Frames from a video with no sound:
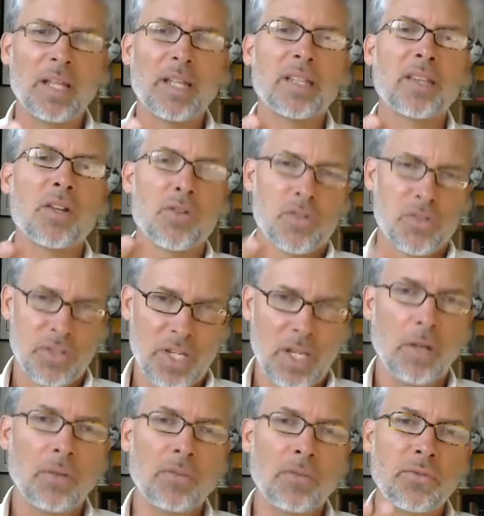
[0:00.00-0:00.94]
Like they're
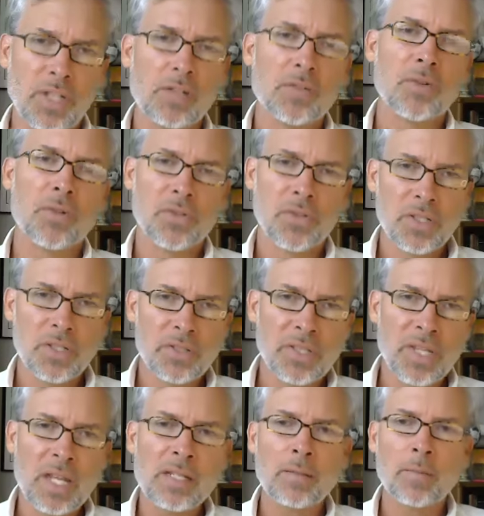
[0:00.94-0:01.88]
self-interested
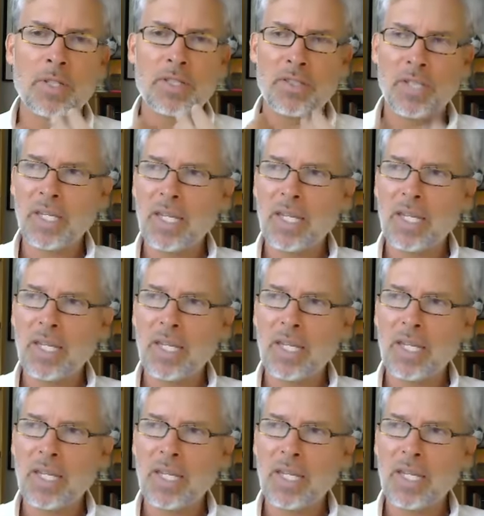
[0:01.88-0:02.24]
sentiments.